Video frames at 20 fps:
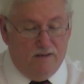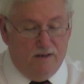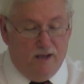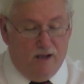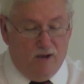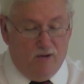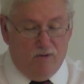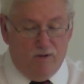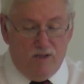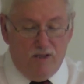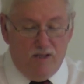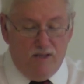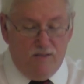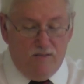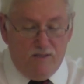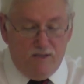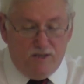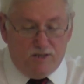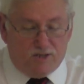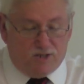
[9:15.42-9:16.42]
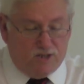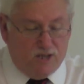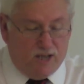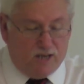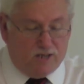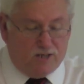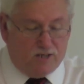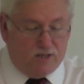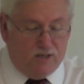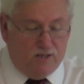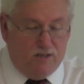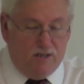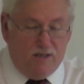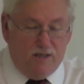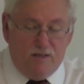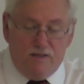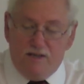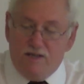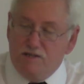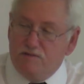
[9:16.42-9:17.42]
Now, in these section,
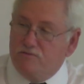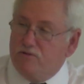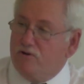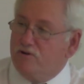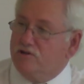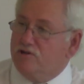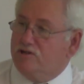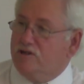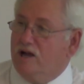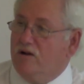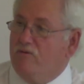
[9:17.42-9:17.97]
in these verses,